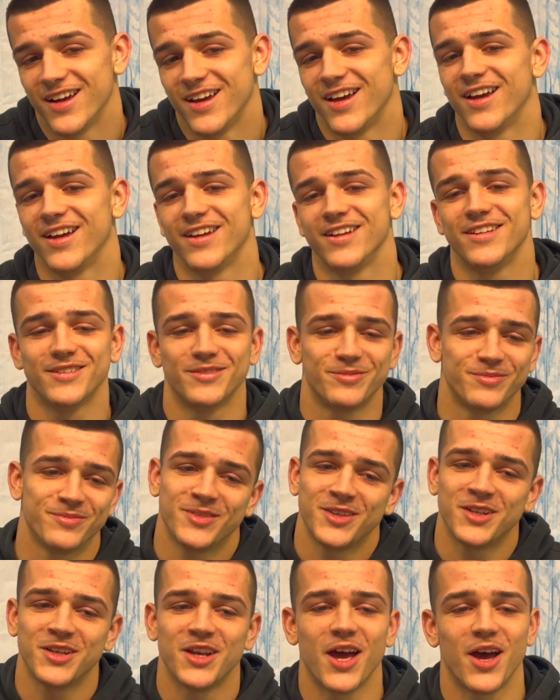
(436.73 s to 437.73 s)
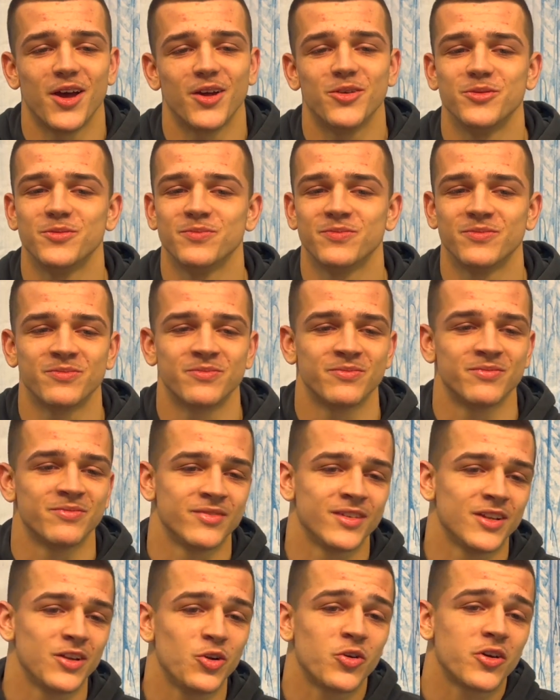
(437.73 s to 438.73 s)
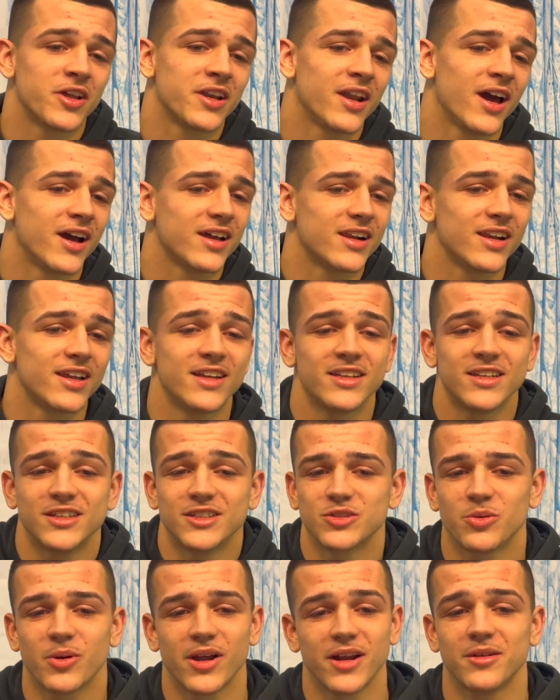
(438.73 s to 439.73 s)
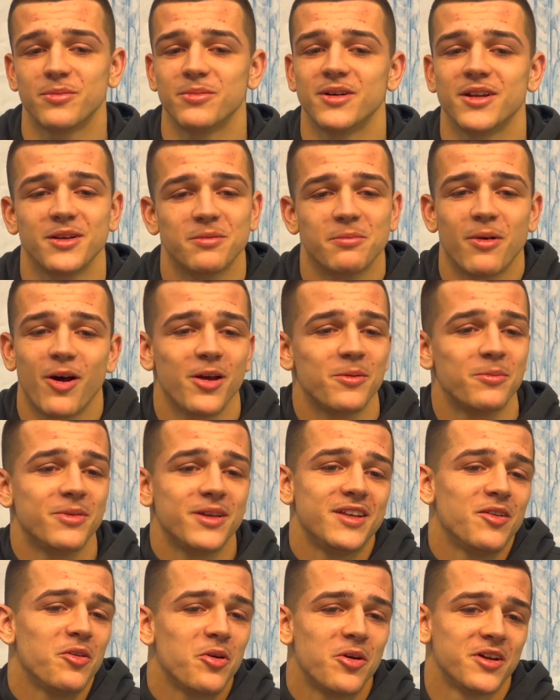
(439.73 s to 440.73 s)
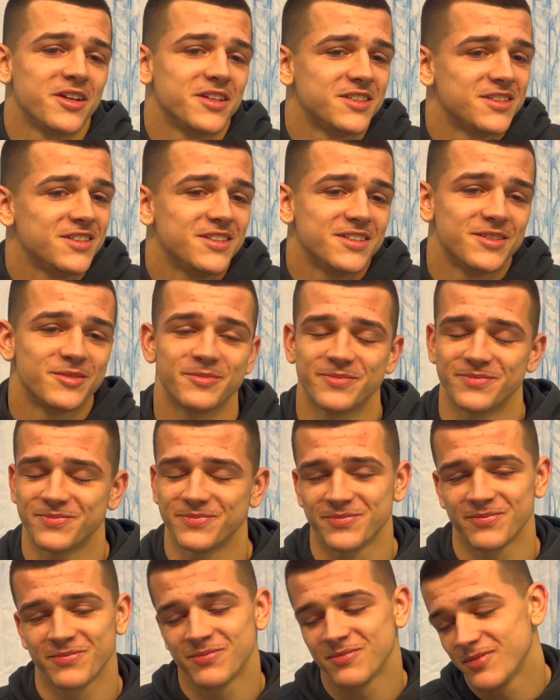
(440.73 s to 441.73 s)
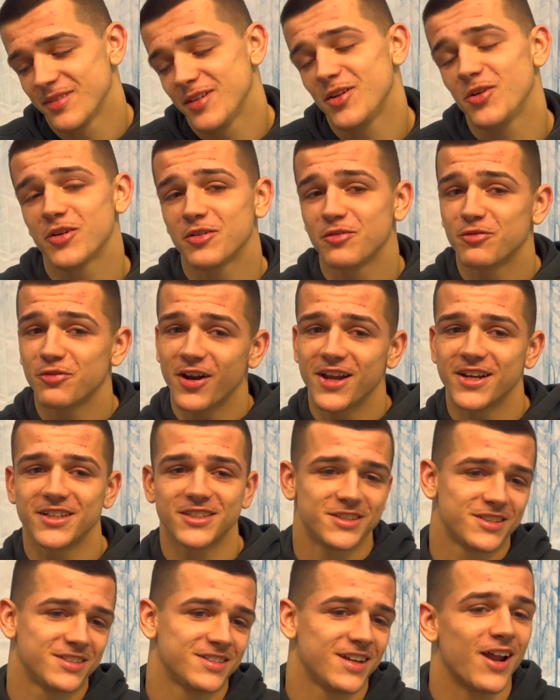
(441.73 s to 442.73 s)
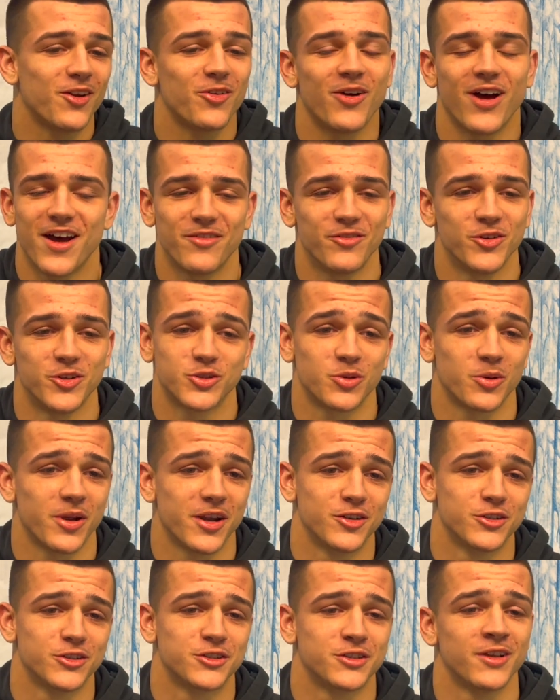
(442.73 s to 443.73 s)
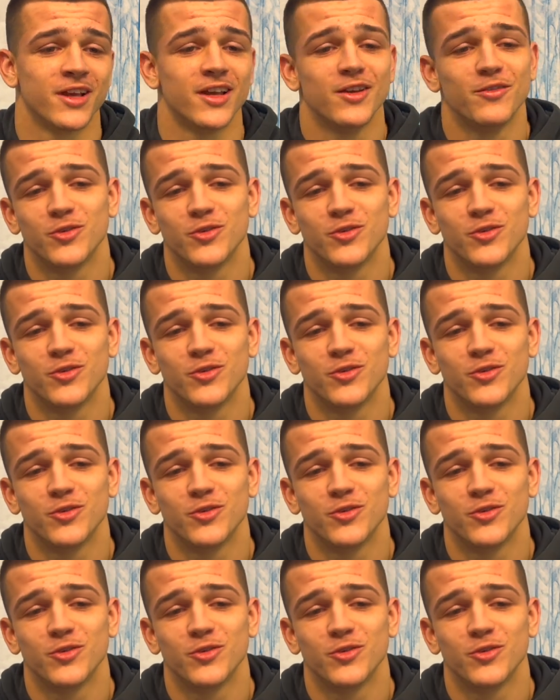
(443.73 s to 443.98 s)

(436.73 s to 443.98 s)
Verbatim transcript: Hey, you know, looking ugly in your sweater, but it might be nice. Looking fresh. I don't have no sweaters.